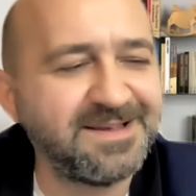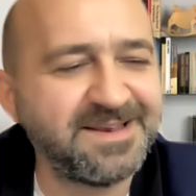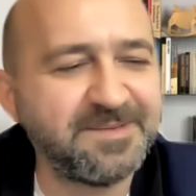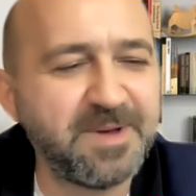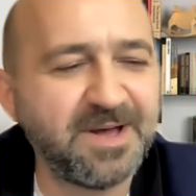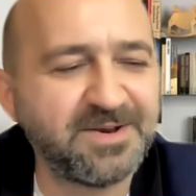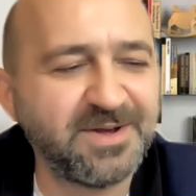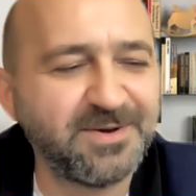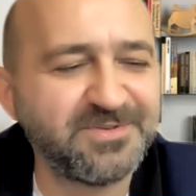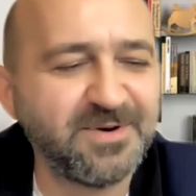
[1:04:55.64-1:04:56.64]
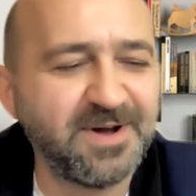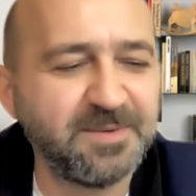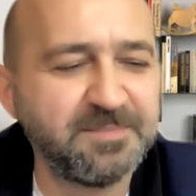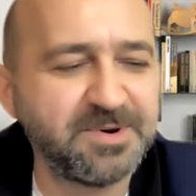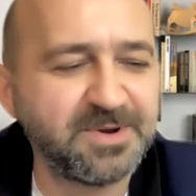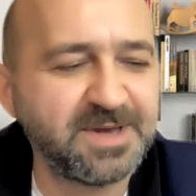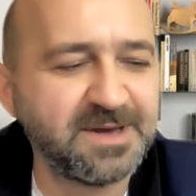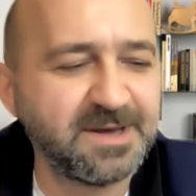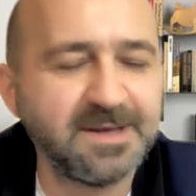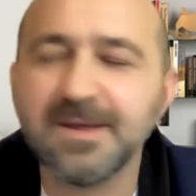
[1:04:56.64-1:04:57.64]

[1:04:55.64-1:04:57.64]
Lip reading: And about also our book, The